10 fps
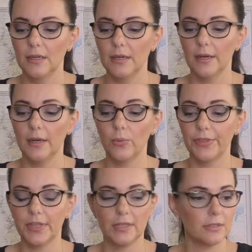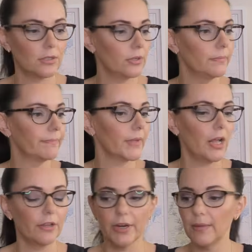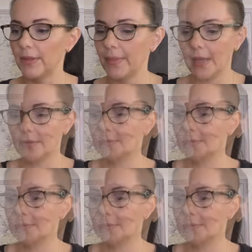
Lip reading: with these, so highly recommend that.